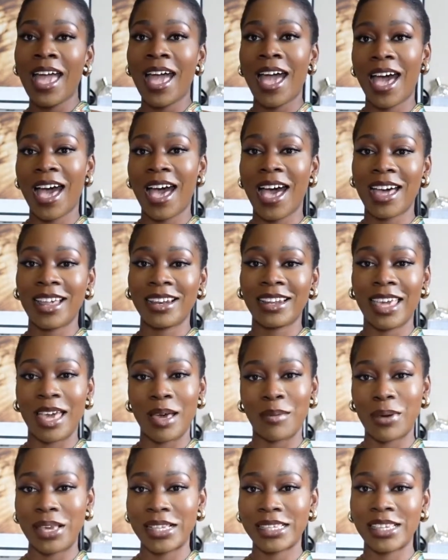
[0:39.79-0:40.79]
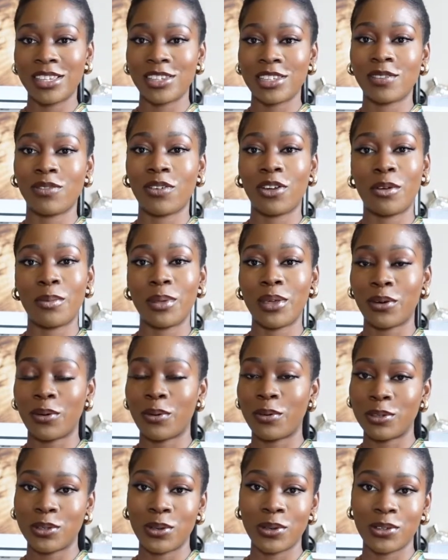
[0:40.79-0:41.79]
And yeah, basically just follow me on
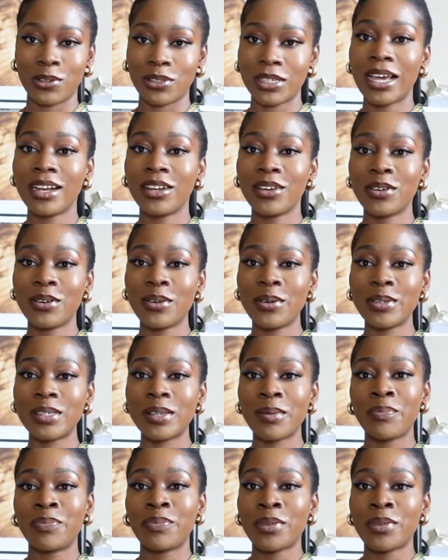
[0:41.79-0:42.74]
all social channels.